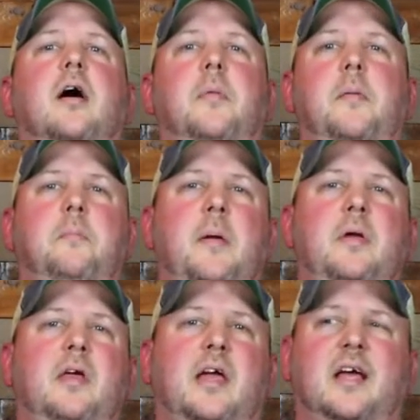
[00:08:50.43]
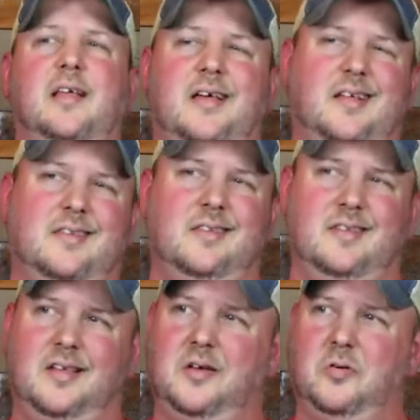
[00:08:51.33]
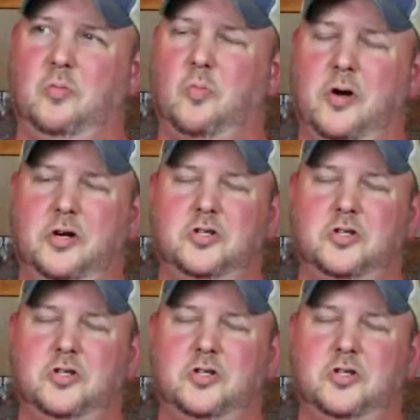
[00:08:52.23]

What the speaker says: Maybe like a one or